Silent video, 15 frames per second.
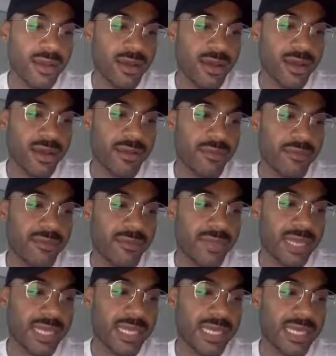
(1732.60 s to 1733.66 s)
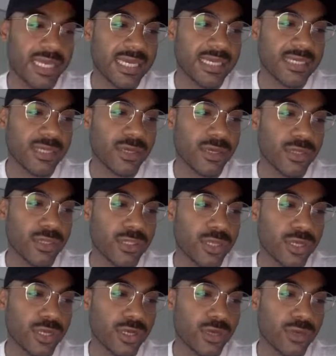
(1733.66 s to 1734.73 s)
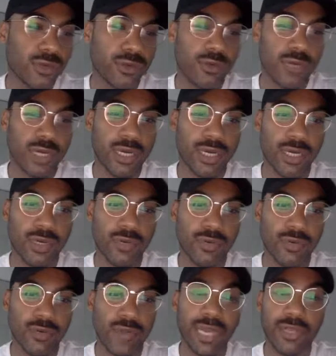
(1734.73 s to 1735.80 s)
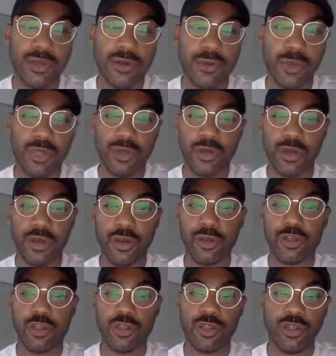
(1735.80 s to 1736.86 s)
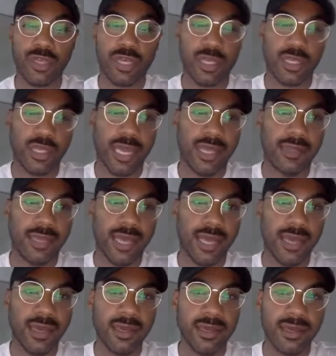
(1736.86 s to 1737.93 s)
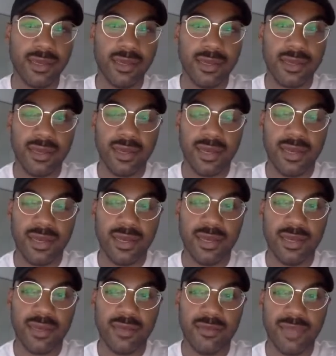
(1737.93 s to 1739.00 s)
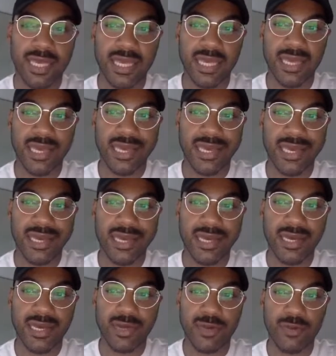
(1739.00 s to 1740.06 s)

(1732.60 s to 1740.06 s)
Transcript: Um, and he is also a writer with Gersh in LA. Yeah. Um, he uh,